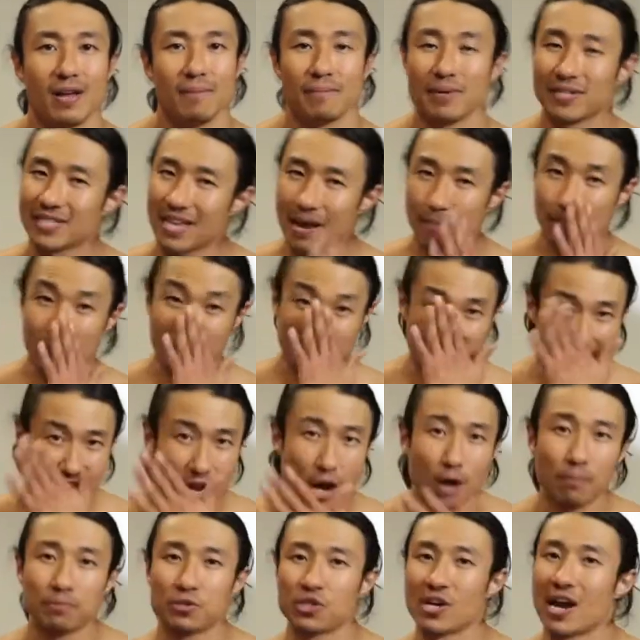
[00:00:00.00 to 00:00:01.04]
Because that person
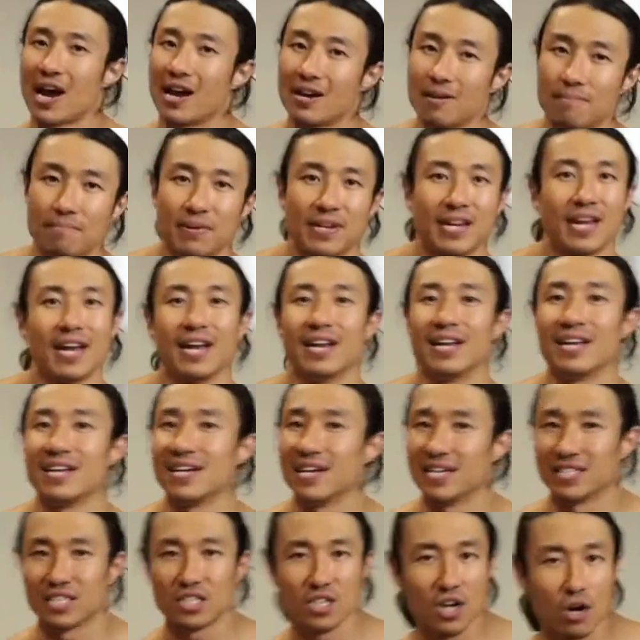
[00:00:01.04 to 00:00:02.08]
helped you out in the beginning,
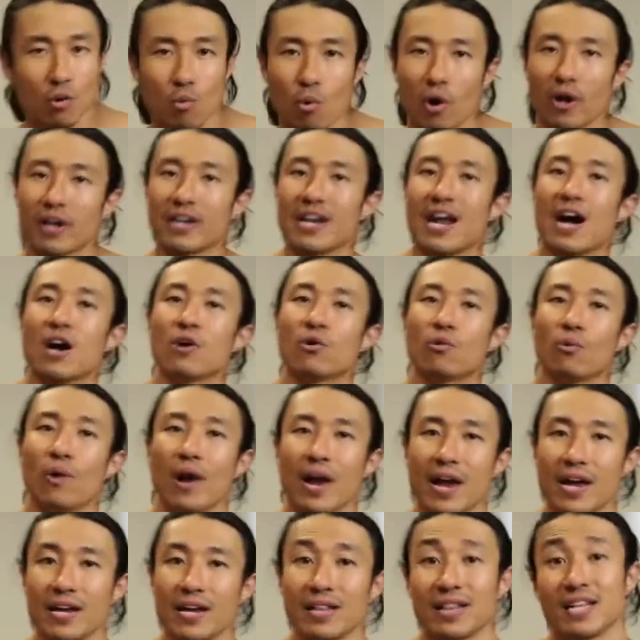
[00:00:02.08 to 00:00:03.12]
and it's, you know, working out
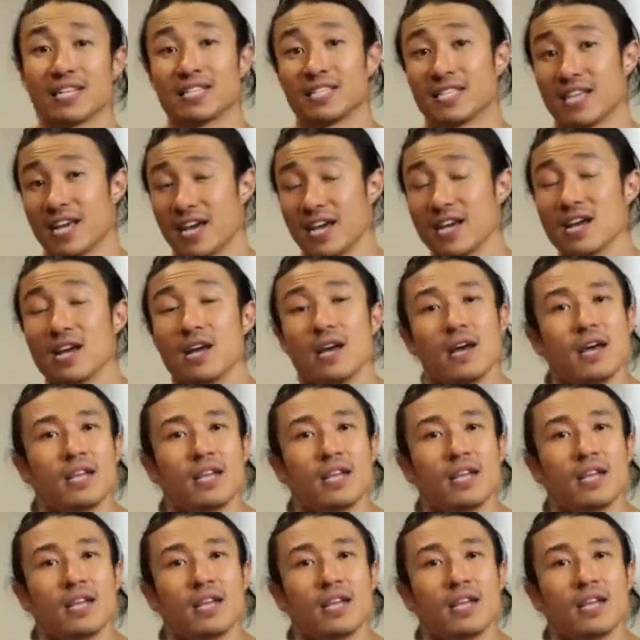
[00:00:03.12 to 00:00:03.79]
great, let's say.